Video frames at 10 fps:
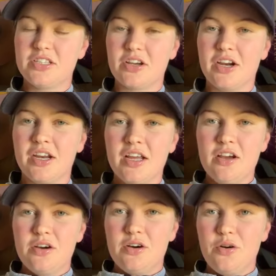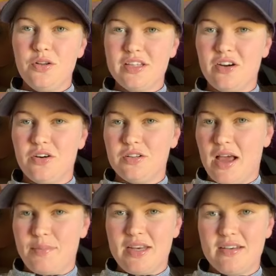So all in all,
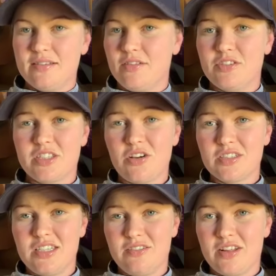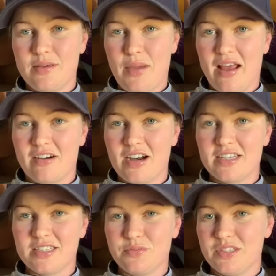I mean, the results didn't really matter. I
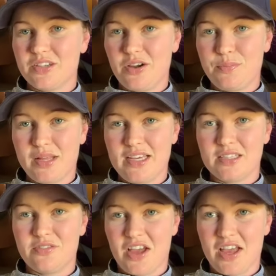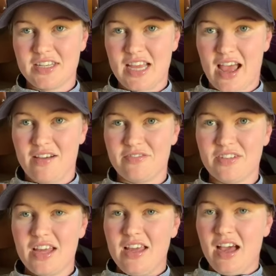just was so pleased for her to have
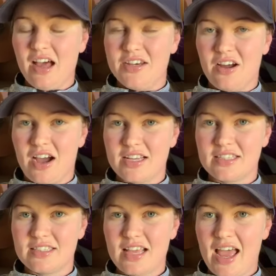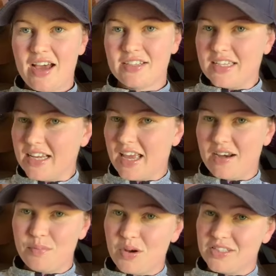a nice outing and
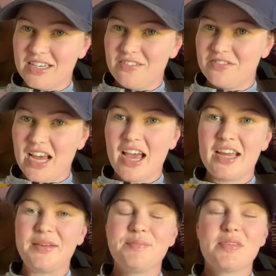a positive day.